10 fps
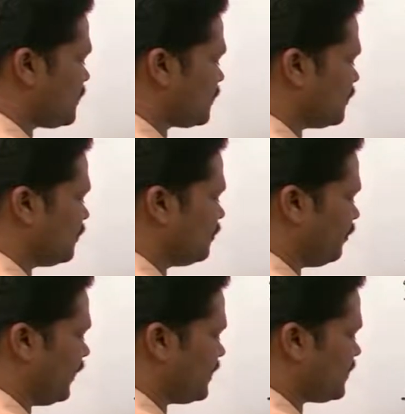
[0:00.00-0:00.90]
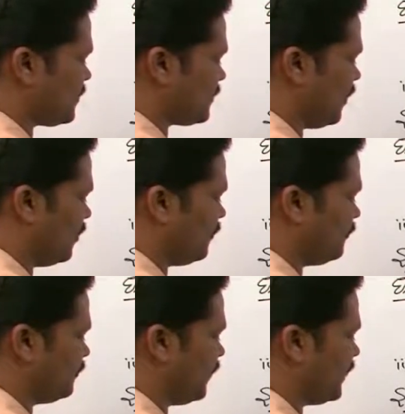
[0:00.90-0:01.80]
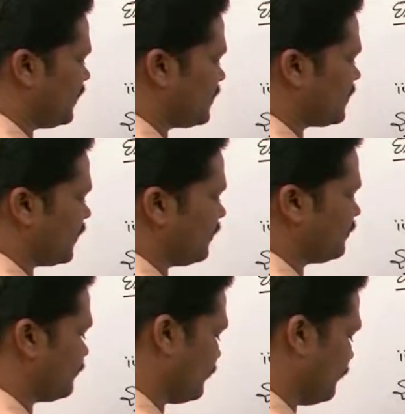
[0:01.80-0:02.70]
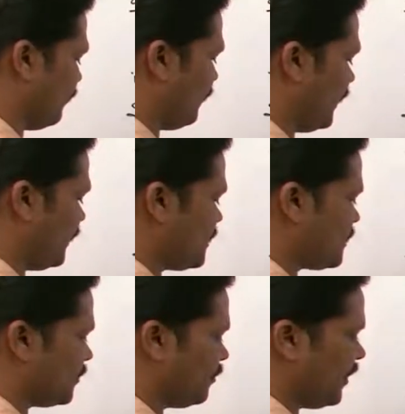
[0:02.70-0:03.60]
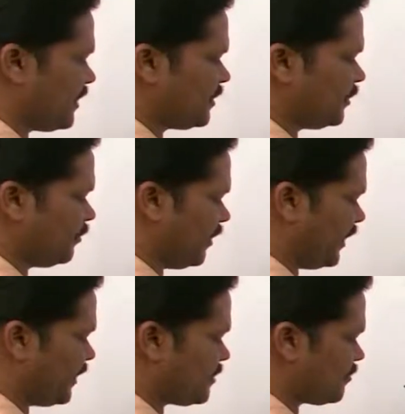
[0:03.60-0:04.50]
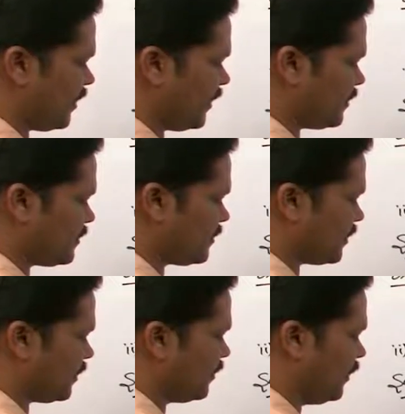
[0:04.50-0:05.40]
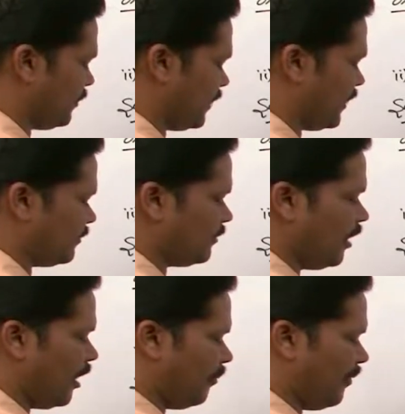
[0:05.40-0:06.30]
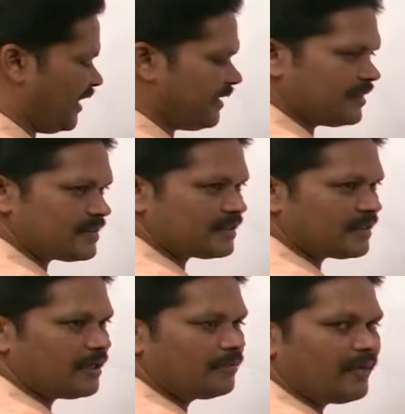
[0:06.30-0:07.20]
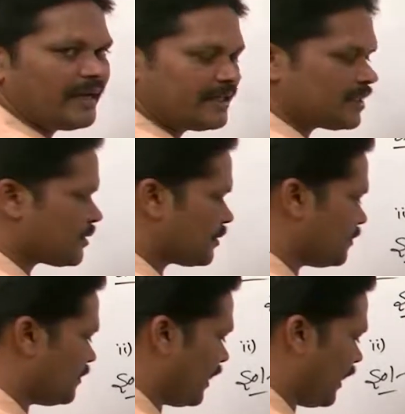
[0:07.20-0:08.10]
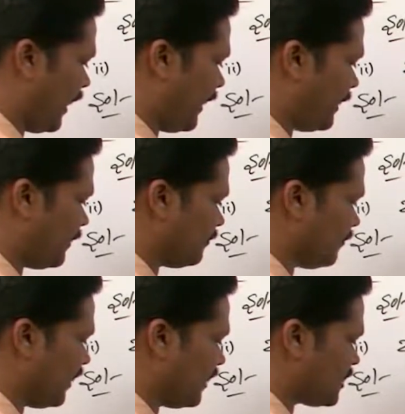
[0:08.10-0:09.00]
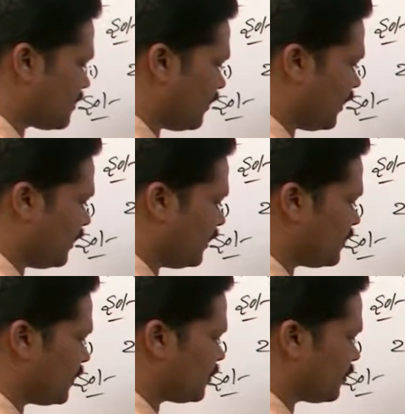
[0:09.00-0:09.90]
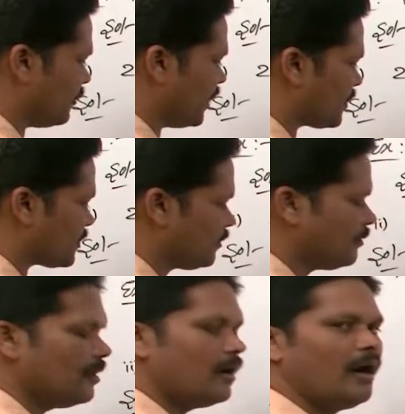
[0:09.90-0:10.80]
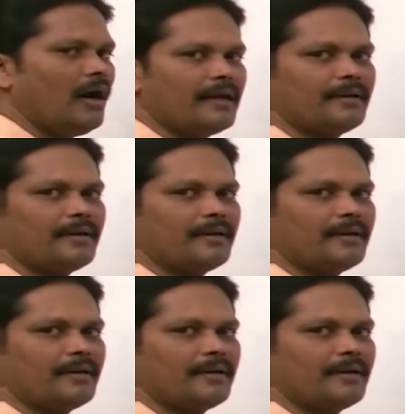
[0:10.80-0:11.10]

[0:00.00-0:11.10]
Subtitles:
2 plus of minus 3. Minus 2 plus into minus, minus 3. Then minus 3 minus 2 we are adding minus 5. It is also belongs to I.